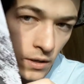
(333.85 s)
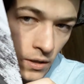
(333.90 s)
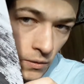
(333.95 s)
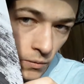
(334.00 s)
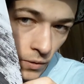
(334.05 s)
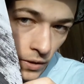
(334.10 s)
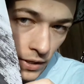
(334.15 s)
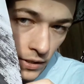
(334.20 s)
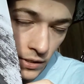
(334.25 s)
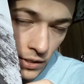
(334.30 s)

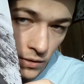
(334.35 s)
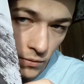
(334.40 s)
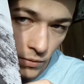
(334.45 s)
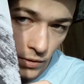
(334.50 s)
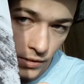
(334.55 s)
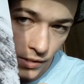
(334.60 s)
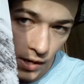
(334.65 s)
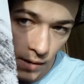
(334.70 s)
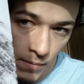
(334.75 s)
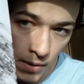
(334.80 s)
what I did
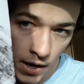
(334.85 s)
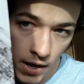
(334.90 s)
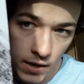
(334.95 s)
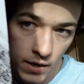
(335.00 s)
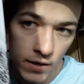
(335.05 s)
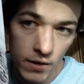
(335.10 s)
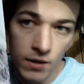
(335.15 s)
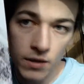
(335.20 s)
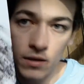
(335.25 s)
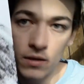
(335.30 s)
was I
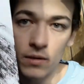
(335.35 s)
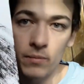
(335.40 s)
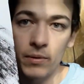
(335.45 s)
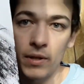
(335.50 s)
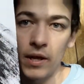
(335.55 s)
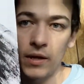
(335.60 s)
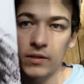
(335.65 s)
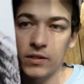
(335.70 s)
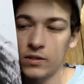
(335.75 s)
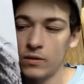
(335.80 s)
painted the
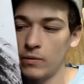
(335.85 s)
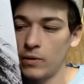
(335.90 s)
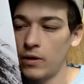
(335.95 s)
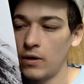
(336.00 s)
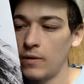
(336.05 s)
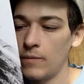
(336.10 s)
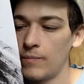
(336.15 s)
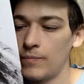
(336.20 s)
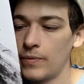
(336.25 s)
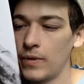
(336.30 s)
black
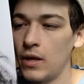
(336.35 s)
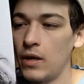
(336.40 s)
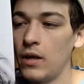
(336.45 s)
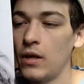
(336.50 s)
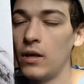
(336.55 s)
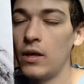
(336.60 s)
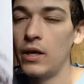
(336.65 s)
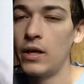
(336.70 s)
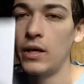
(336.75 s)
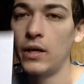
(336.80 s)
square,
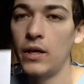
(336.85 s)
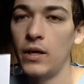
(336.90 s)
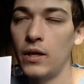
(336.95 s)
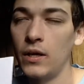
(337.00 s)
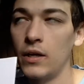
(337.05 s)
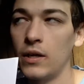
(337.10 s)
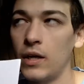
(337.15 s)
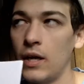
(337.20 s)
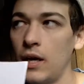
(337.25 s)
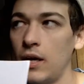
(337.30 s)
and
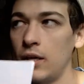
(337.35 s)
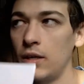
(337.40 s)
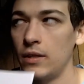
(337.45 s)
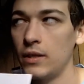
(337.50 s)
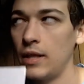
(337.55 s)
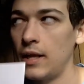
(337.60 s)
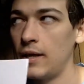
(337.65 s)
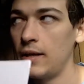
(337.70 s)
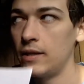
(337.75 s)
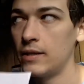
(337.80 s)
I kind of
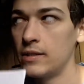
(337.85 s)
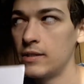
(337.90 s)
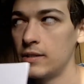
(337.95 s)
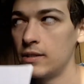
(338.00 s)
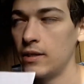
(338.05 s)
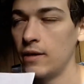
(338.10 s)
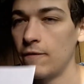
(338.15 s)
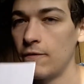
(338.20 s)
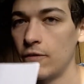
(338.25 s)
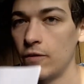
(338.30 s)
let it
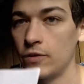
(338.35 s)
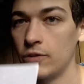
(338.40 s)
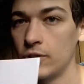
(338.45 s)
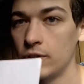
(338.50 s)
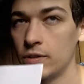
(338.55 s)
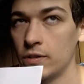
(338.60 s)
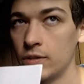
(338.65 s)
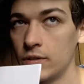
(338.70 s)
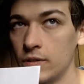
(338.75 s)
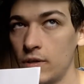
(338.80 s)
sit for
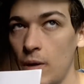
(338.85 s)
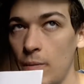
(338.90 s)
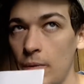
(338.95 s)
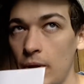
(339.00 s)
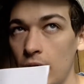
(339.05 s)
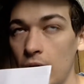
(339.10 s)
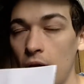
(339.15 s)
just a minute.